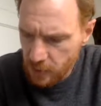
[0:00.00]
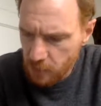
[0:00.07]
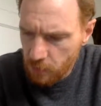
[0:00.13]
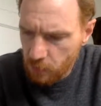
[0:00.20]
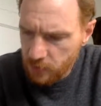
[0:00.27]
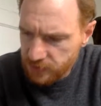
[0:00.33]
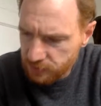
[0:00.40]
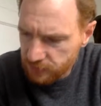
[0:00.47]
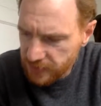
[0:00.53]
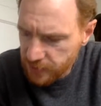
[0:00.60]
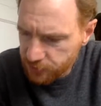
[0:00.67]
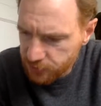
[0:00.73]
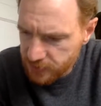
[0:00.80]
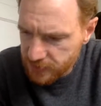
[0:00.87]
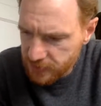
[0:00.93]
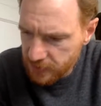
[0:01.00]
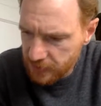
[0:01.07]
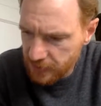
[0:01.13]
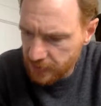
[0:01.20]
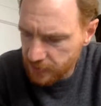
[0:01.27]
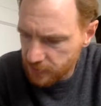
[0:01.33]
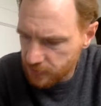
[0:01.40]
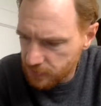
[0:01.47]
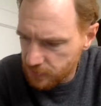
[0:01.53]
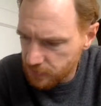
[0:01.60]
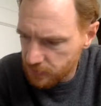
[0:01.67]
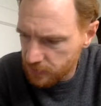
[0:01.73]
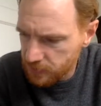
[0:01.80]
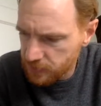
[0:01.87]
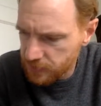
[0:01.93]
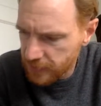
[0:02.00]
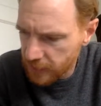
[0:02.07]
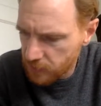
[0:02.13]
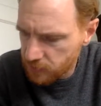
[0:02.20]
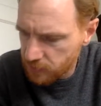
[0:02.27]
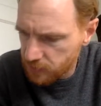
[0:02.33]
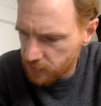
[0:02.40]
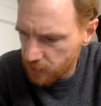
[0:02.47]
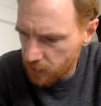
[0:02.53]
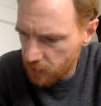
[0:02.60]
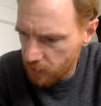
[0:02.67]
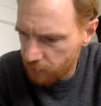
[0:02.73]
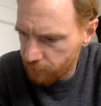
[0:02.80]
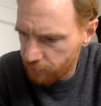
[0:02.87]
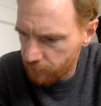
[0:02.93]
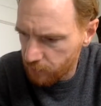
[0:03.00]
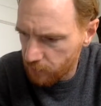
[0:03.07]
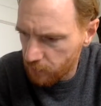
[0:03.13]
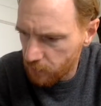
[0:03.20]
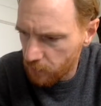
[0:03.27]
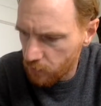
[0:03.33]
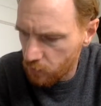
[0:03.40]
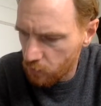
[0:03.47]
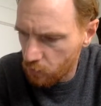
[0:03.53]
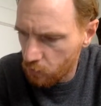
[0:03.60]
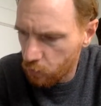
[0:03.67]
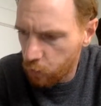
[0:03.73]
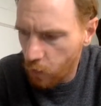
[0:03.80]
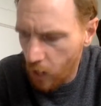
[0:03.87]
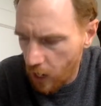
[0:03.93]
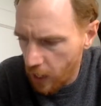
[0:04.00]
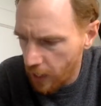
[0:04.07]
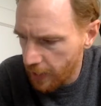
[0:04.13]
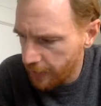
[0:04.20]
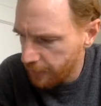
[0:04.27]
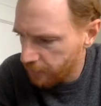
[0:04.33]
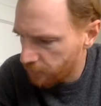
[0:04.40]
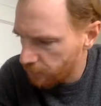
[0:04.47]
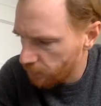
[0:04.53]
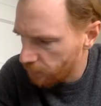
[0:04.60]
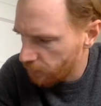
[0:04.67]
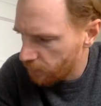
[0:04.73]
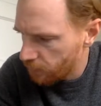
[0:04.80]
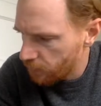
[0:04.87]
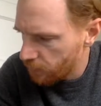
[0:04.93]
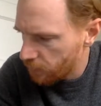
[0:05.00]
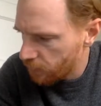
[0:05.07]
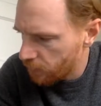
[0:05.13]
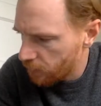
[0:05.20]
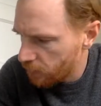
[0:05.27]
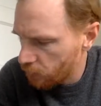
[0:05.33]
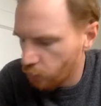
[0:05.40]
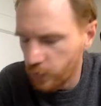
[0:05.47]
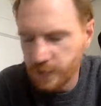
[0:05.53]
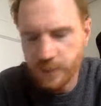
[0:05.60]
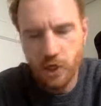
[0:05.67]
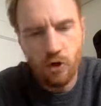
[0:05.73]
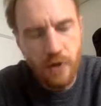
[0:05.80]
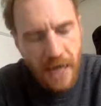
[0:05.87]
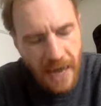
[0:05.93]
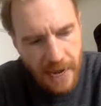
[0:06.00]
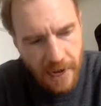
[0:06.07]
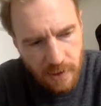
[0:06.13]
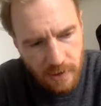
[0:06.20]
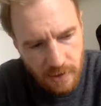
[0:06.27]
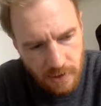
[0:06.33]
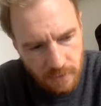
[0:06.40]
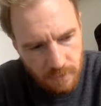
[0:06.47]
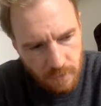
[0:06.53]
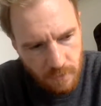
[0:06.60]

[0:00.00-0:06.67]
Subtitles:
but what's interesting is his analysis of why we don't act.